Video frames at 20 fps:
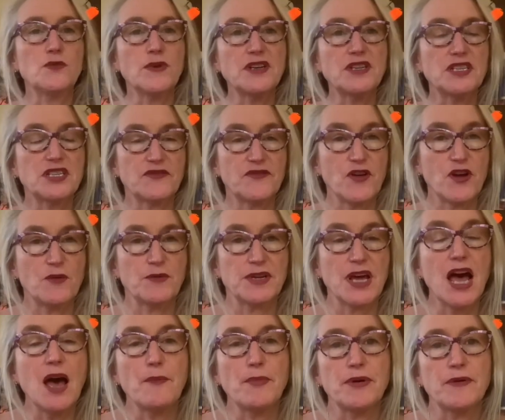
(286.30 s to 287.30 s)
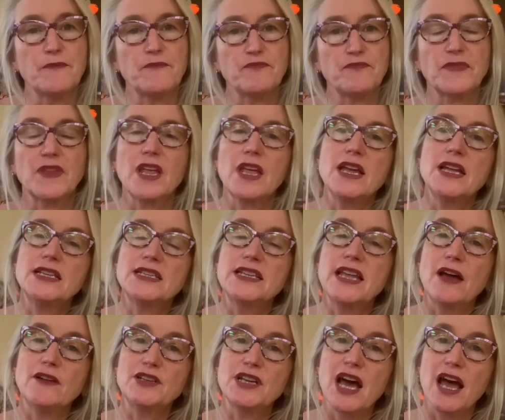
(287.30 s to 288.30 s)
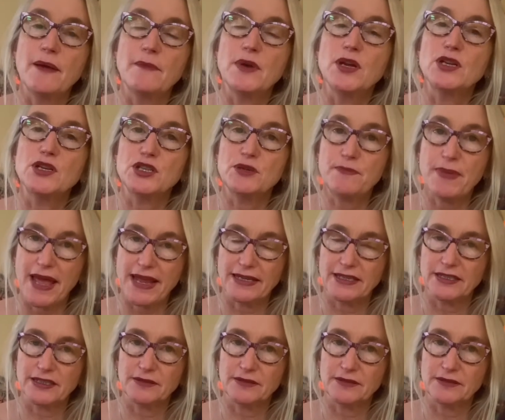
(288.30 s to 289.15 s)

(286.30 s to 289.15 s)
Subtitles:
it's firmed up, it's now time to paint.